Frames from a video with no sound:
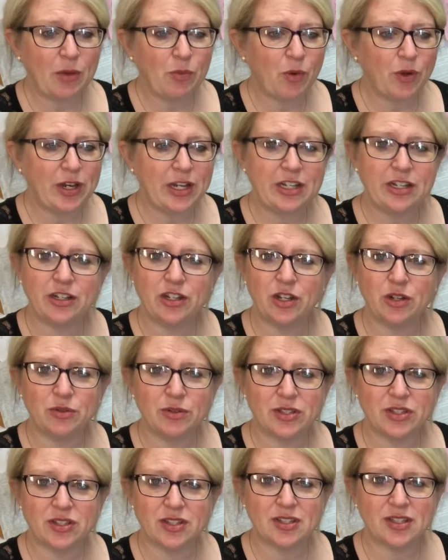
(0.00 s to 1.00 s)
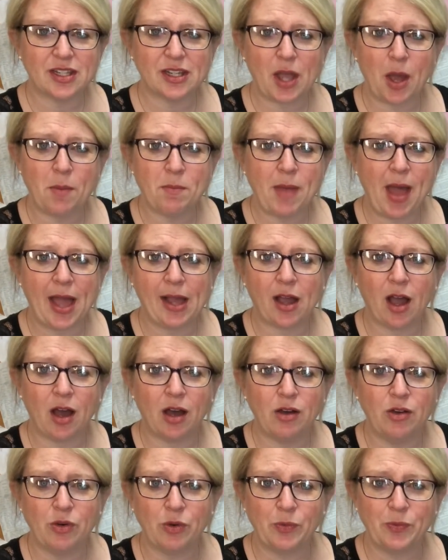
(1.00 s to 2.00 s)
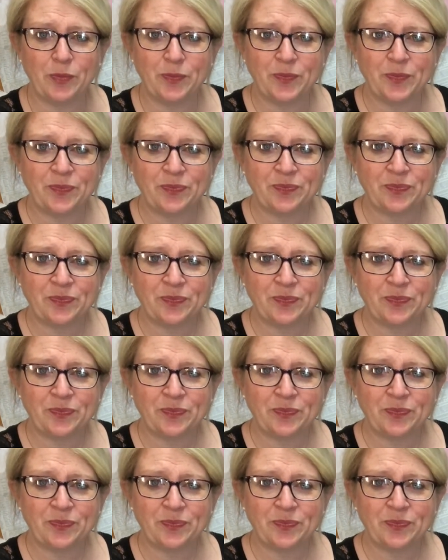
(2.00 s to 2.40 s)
wanted to do was just to come back home.